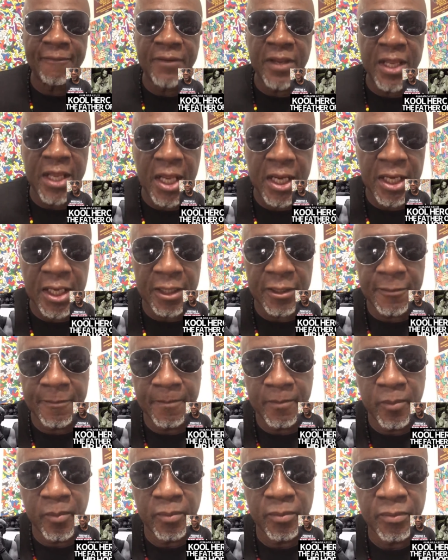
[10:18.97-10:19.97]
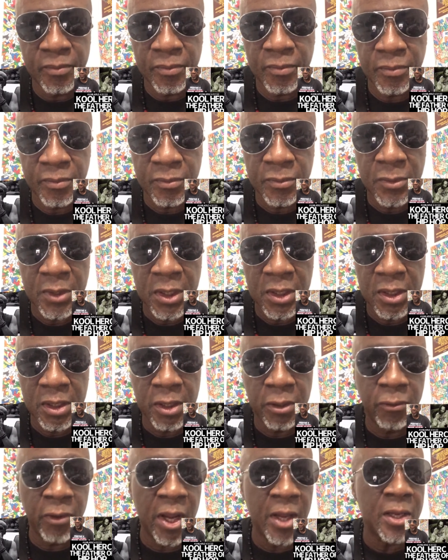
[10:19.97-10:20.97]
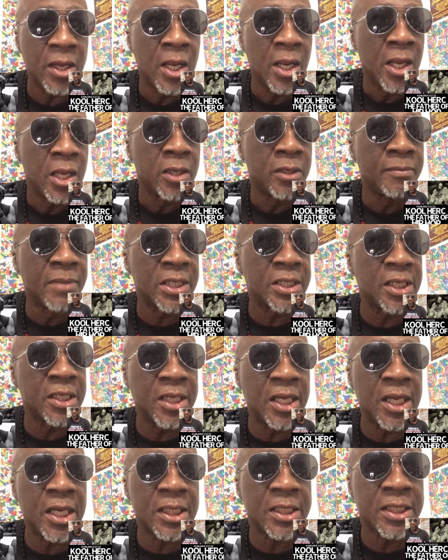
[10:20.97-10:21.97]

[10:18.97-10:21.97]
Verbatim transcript: forget it. Grand Mixer D X